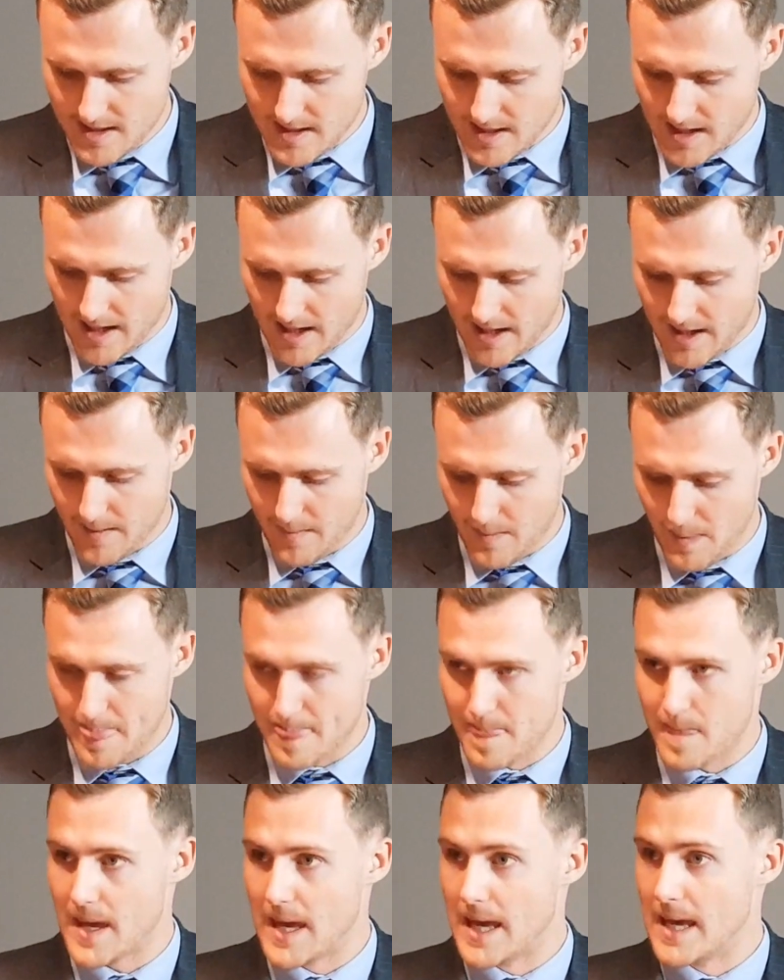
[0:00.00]

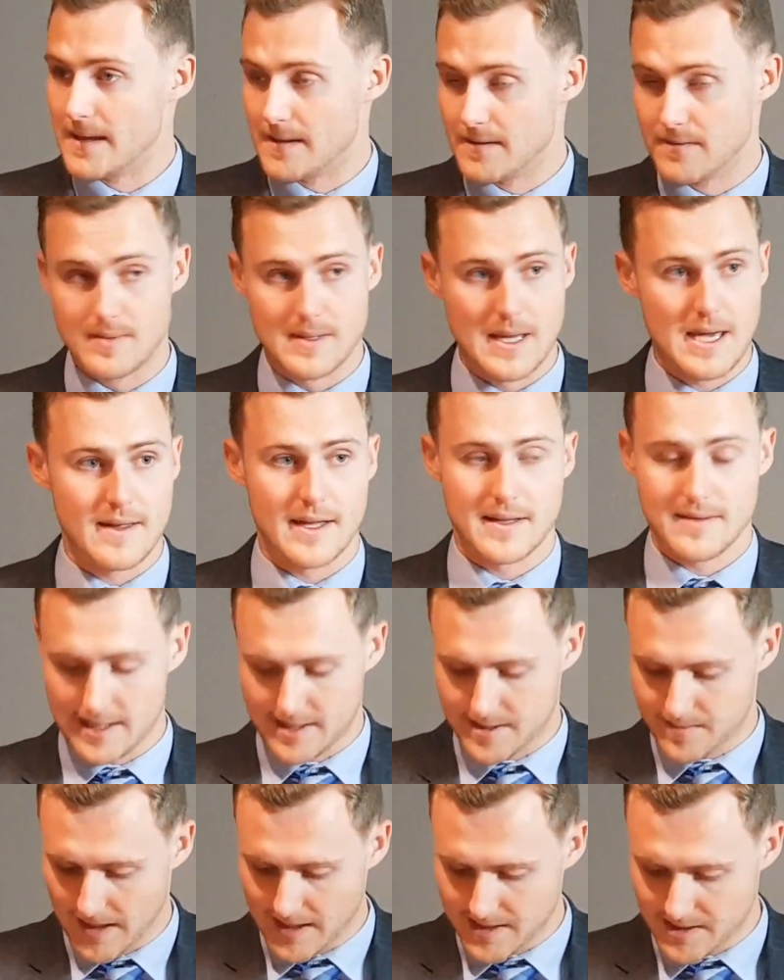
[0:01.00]
And yeah,
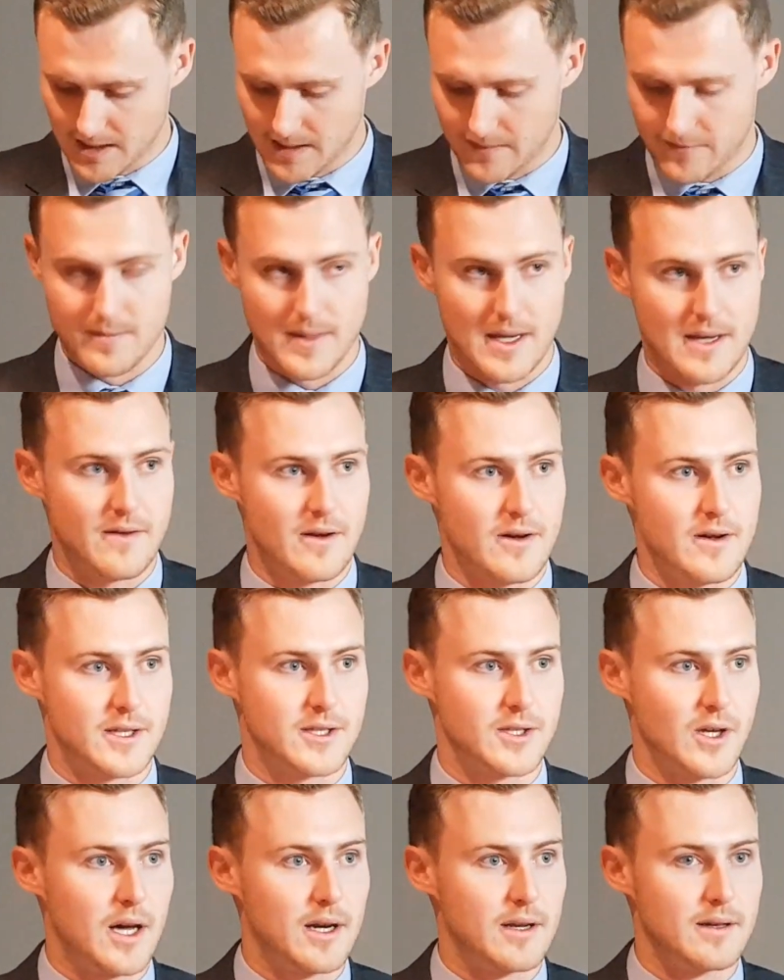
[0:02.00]
that's basically it for me. Very
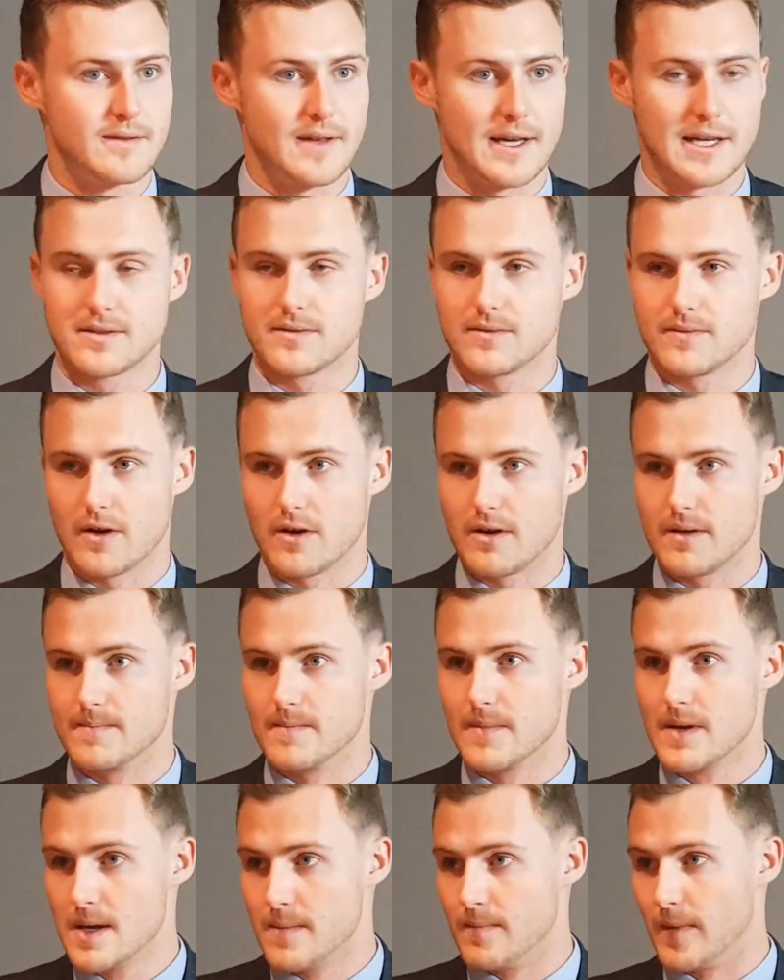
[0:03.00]
excited. Thanks very
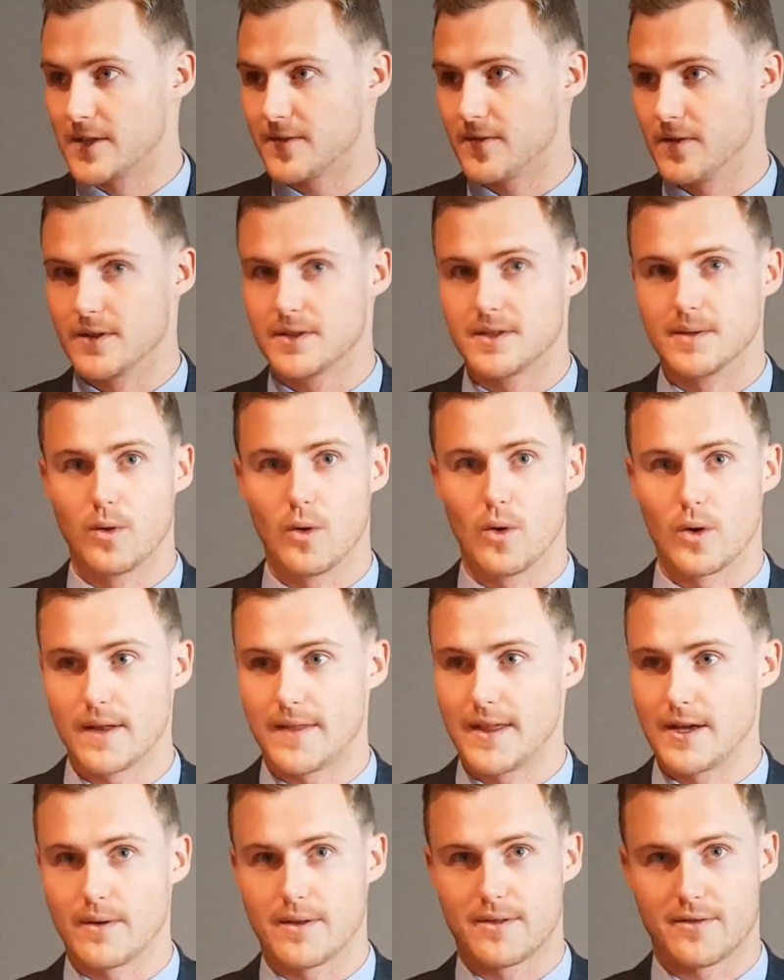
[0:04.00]
much for your support. I
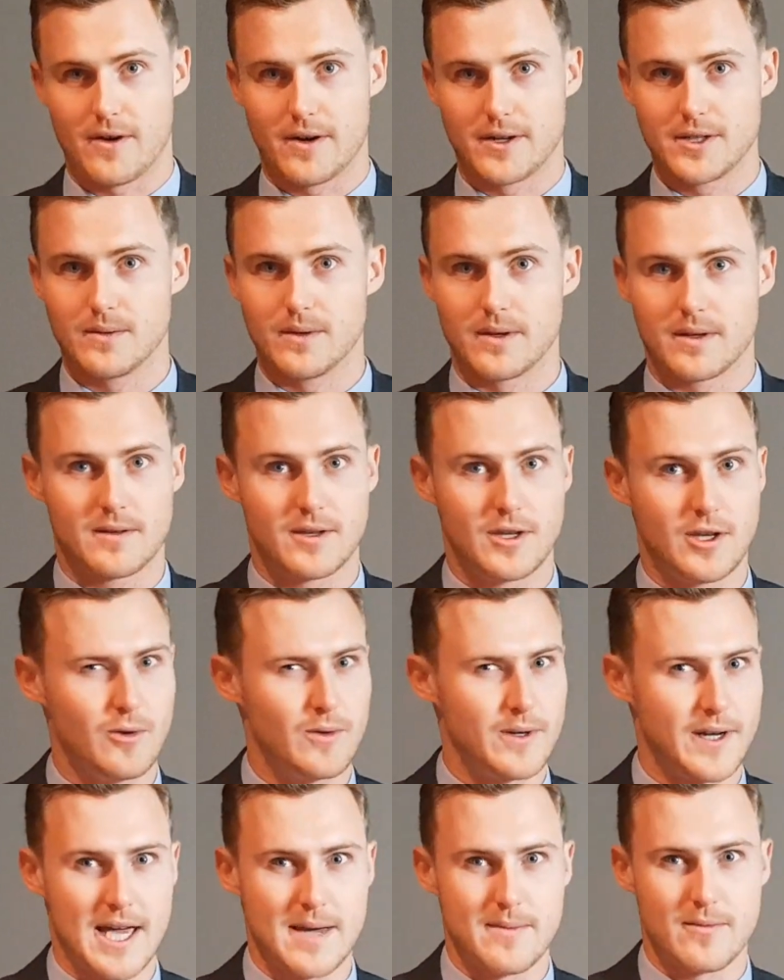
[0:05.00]
think we're throwing to a
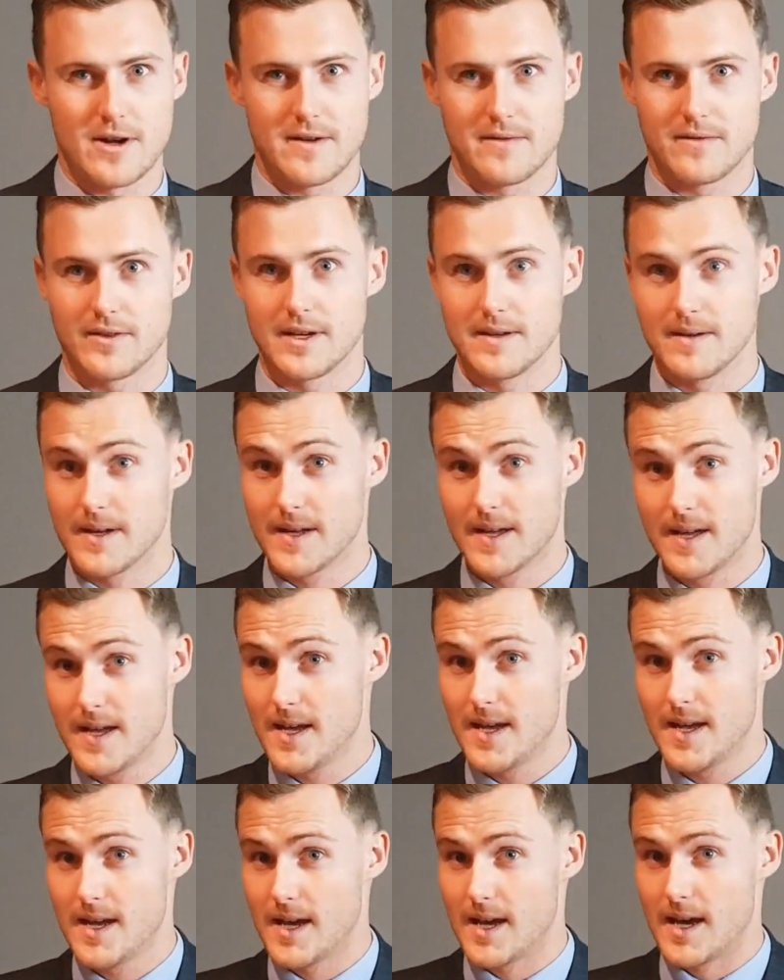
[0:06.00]
Q&A briefly.
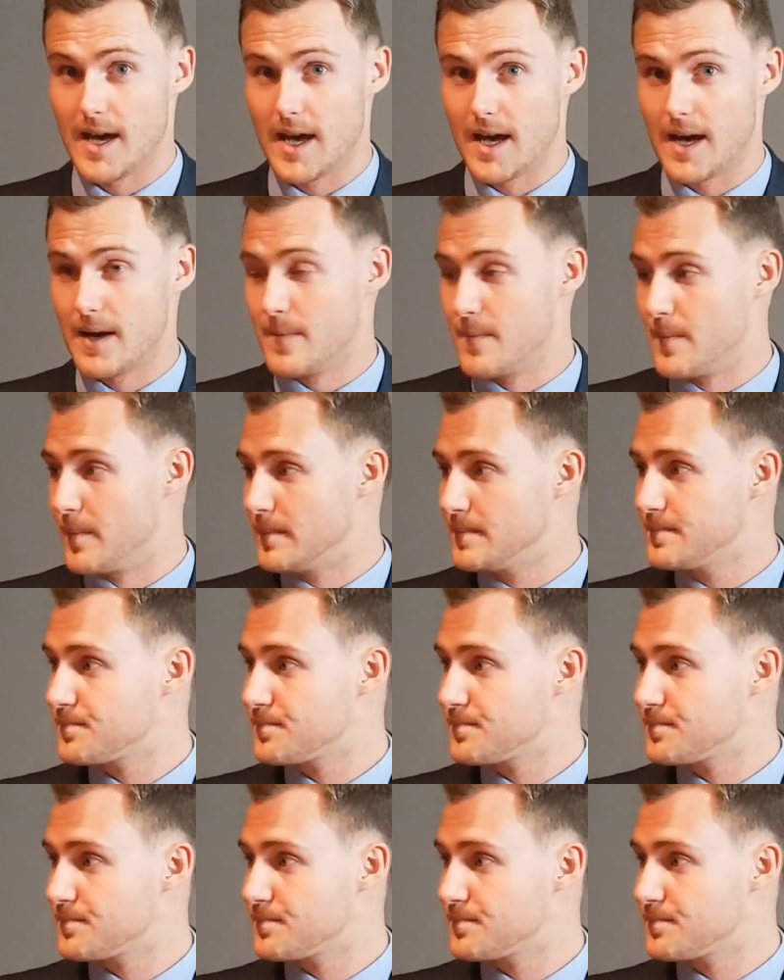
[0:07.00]
Yeah,